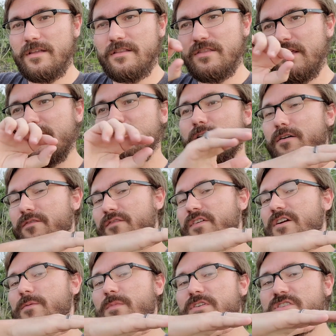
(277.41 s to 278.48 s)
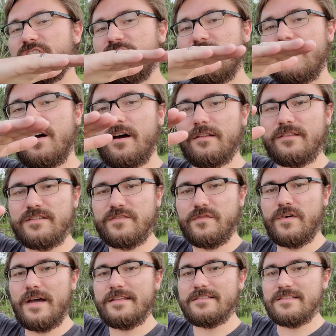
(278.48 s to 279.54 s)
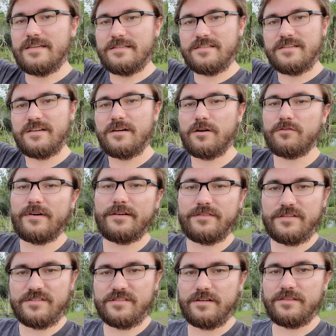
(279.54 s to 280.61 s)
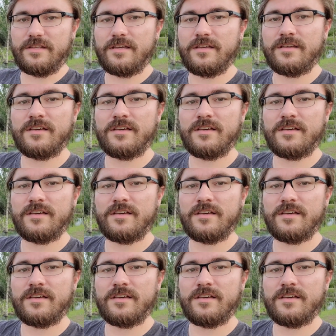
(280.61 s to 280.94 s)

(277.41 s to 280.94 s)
they are very much on this flat disk around the sun.